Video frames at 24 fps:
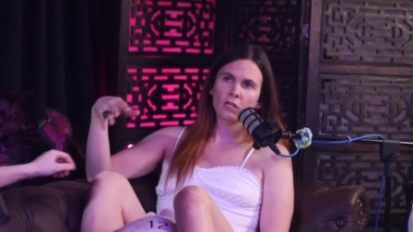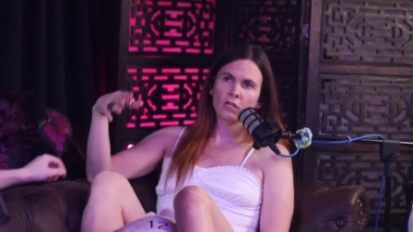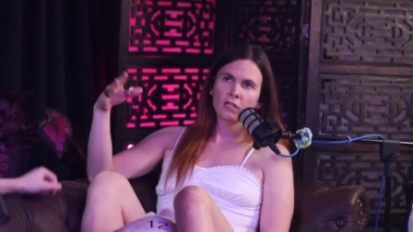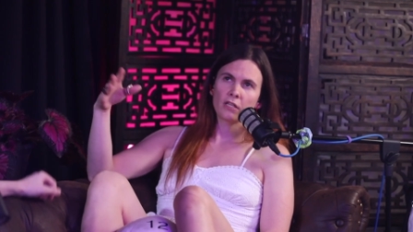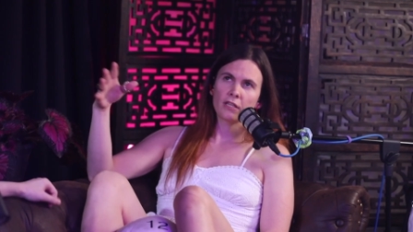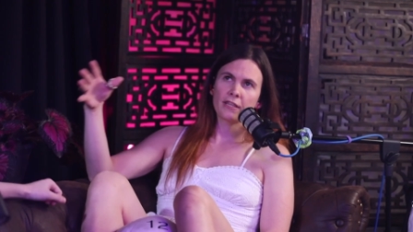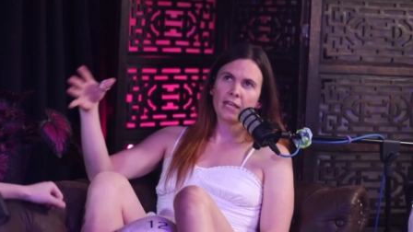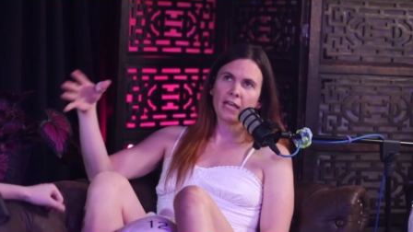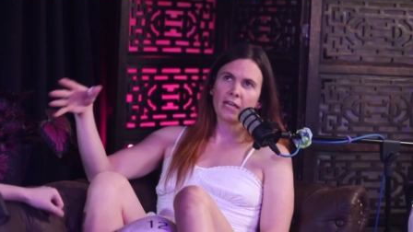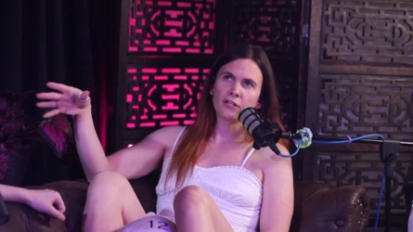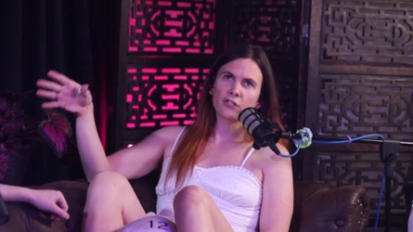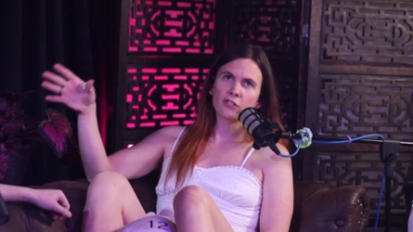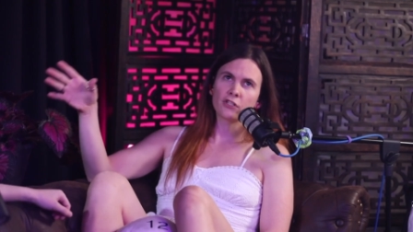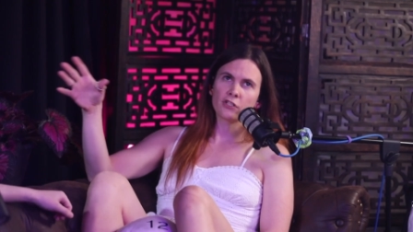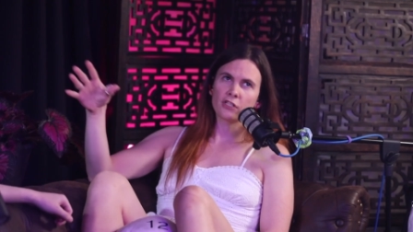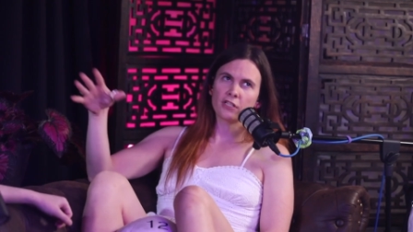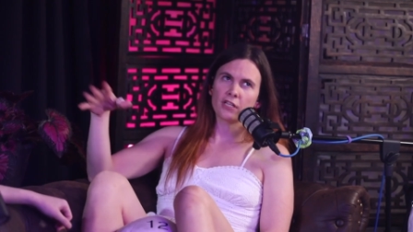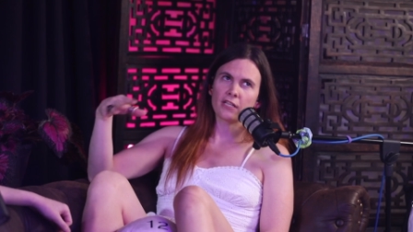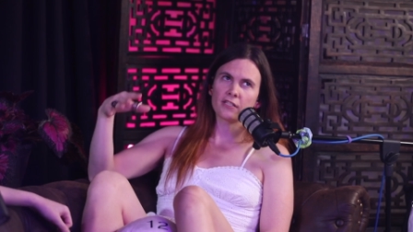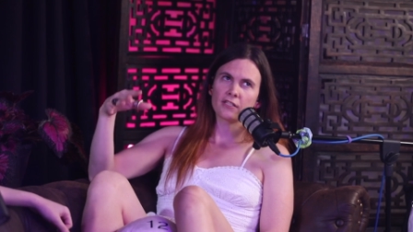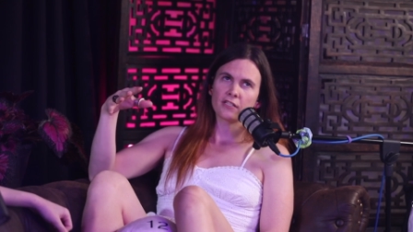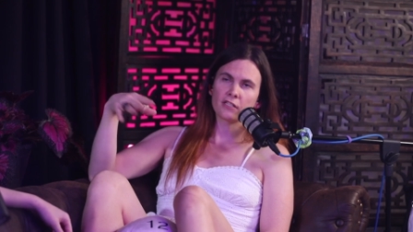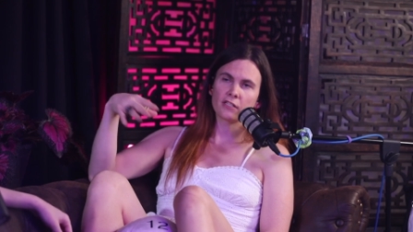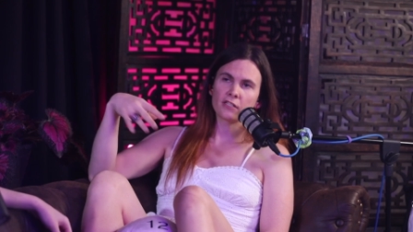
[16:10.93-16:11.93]
that just
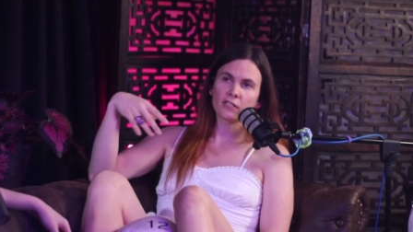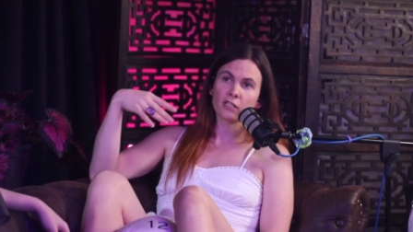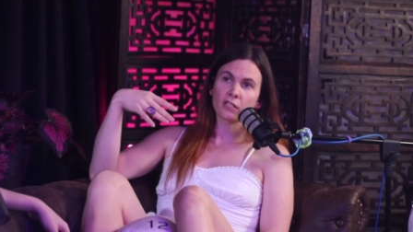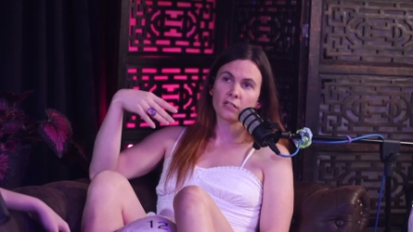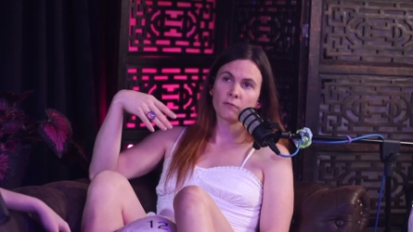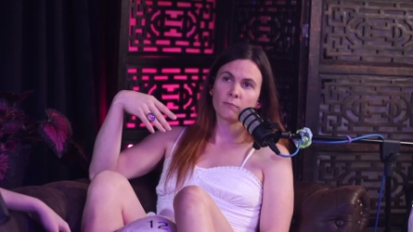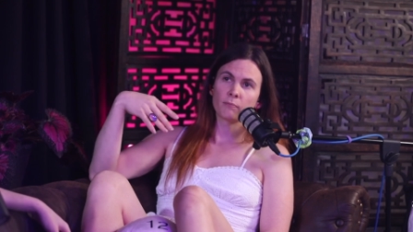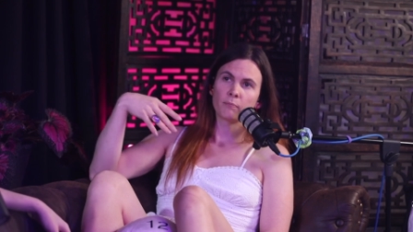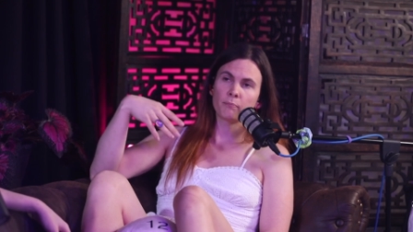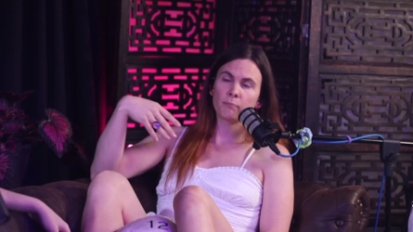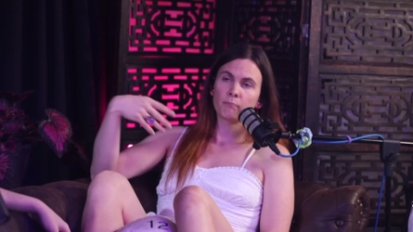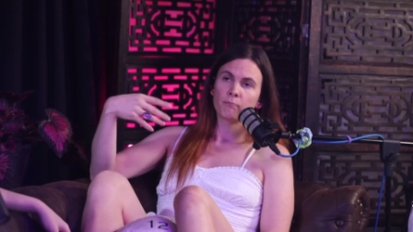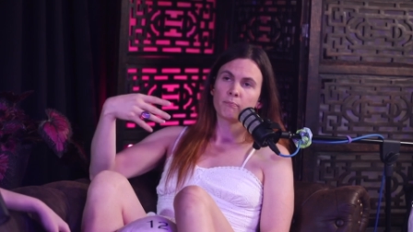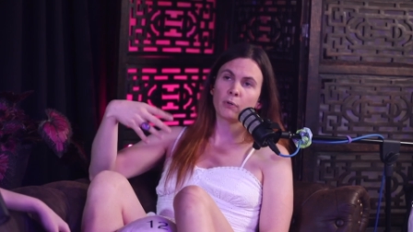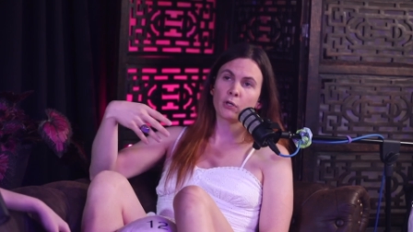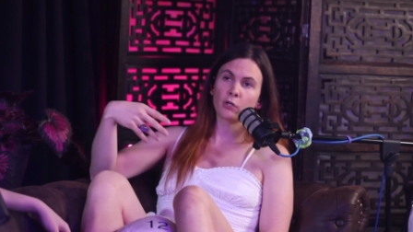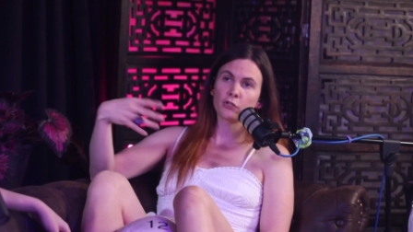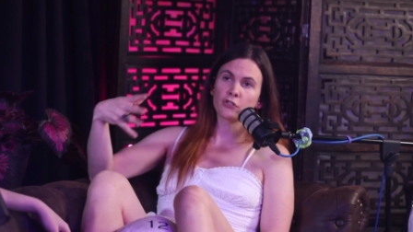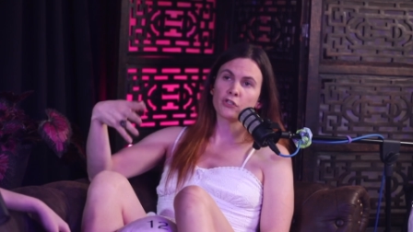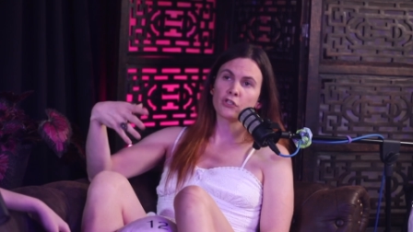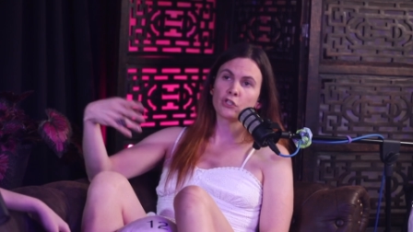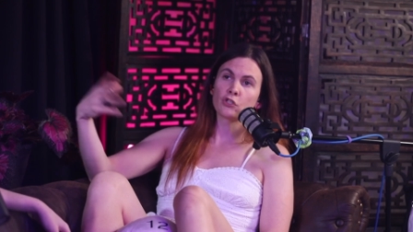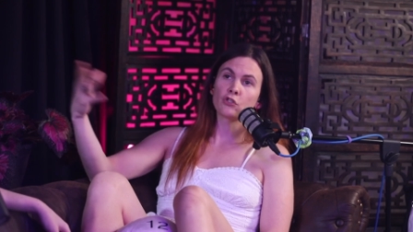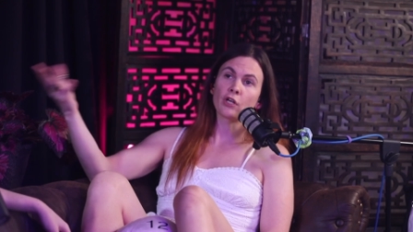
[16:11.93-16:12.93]
says it's a
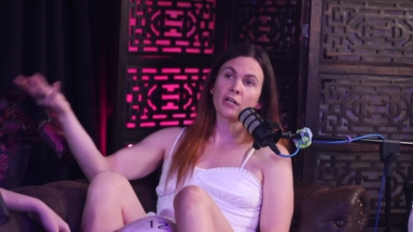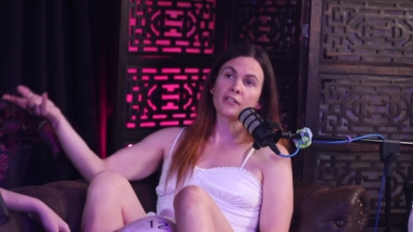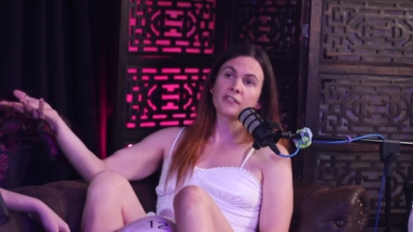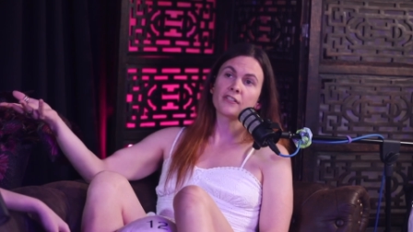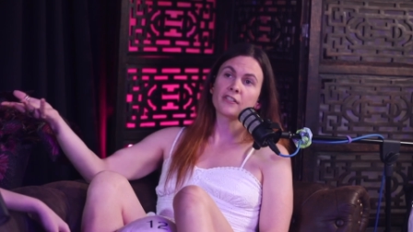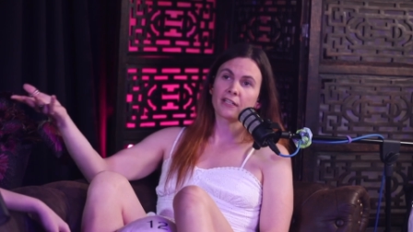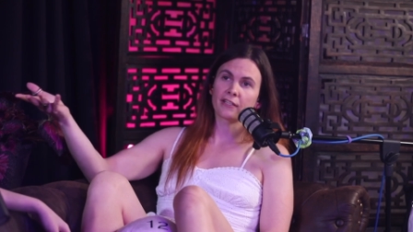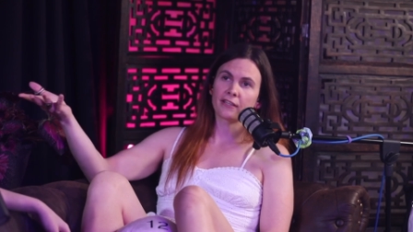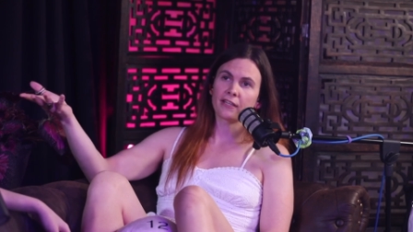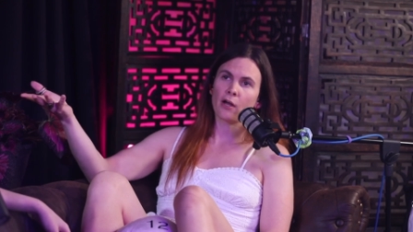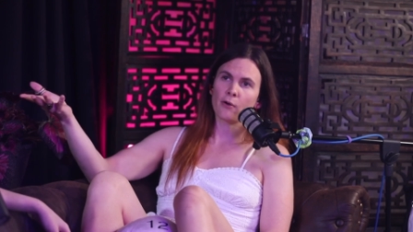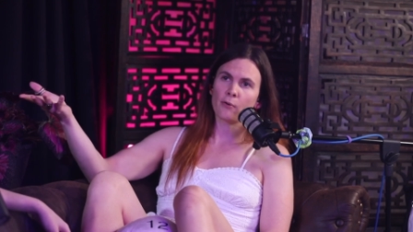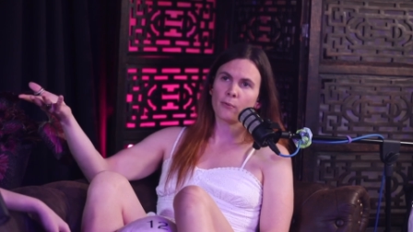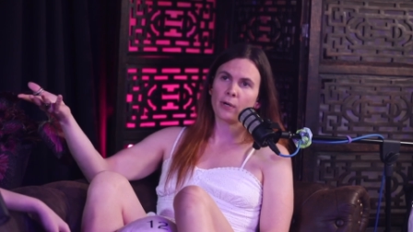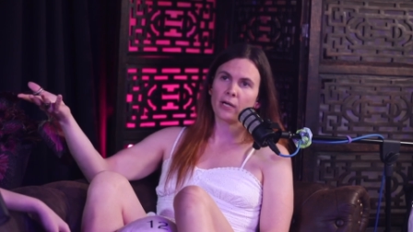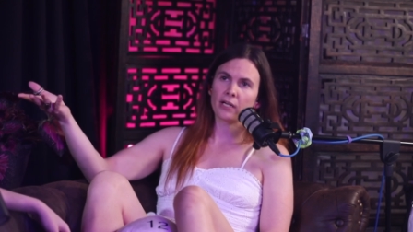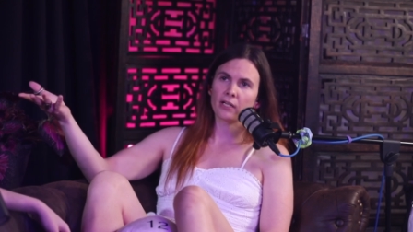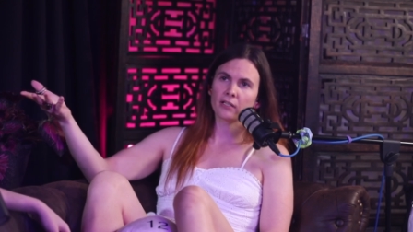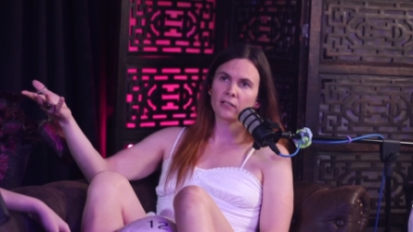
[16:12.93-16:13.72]
person dressing that way.